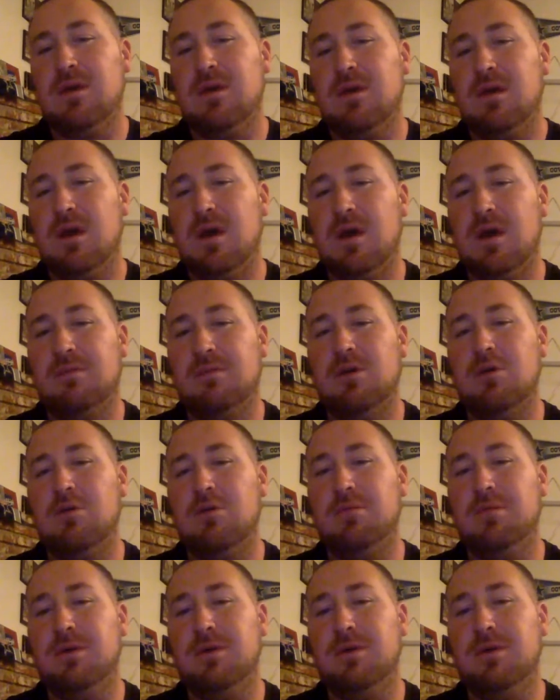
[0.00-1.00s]

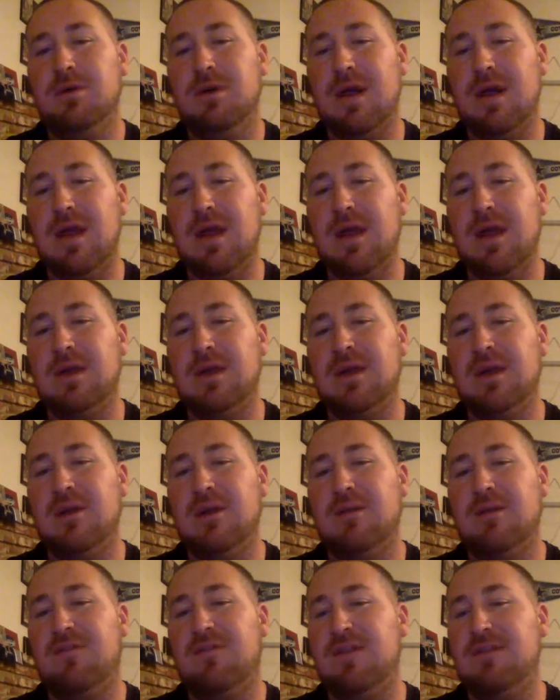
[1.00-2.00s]
Gobert and Derek
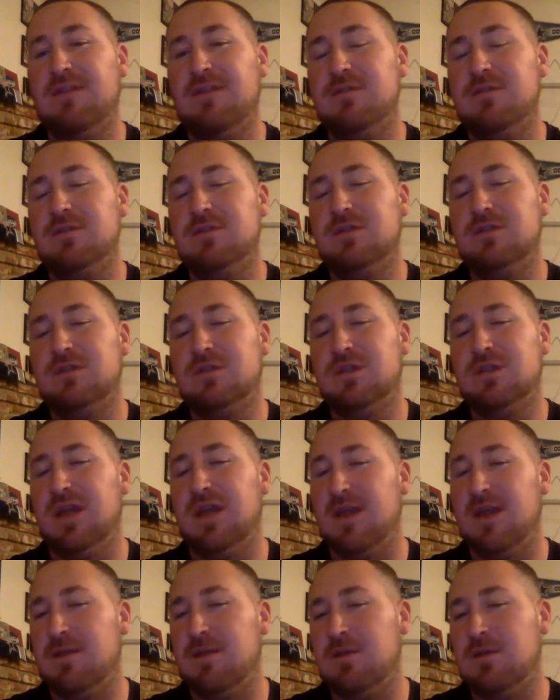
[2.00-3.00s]
Favors
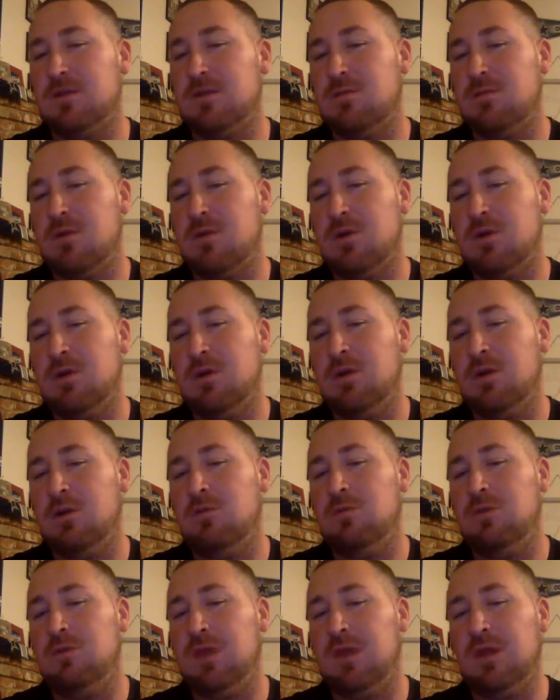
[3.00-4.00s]
together tomorrow? Do you
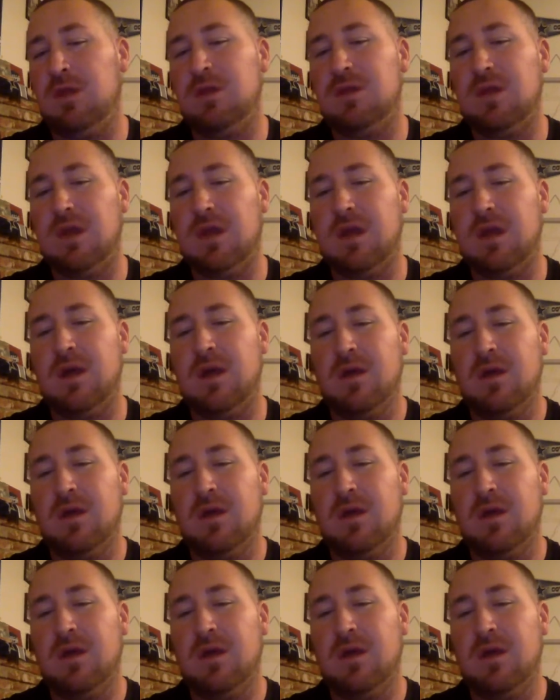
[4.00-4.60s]
think that